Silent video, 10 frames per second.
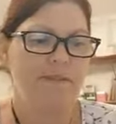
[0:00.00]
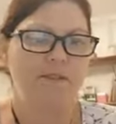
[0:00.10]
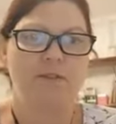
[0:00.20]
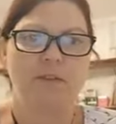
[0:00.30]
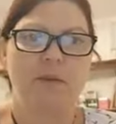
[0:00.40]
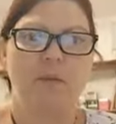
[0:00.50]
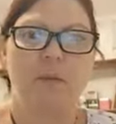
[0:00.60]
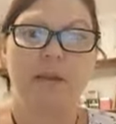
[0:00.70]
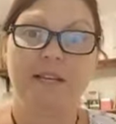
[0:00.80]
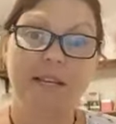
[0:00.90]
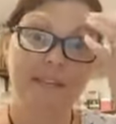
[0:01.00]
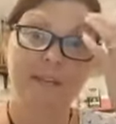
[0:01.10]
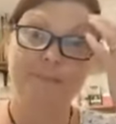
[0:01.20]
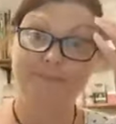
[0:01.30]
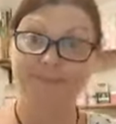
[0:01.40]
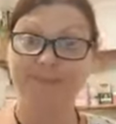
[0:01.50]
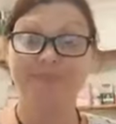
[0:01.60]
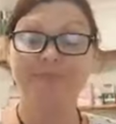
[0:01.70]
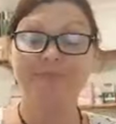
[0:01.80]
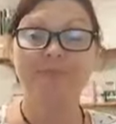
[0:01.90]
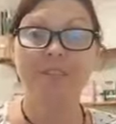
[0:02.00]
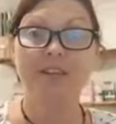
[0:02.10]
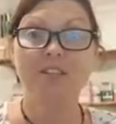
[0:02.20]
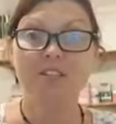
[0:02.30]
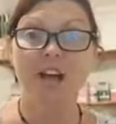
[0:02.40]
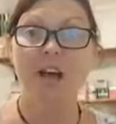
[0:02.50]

do something weird either. So,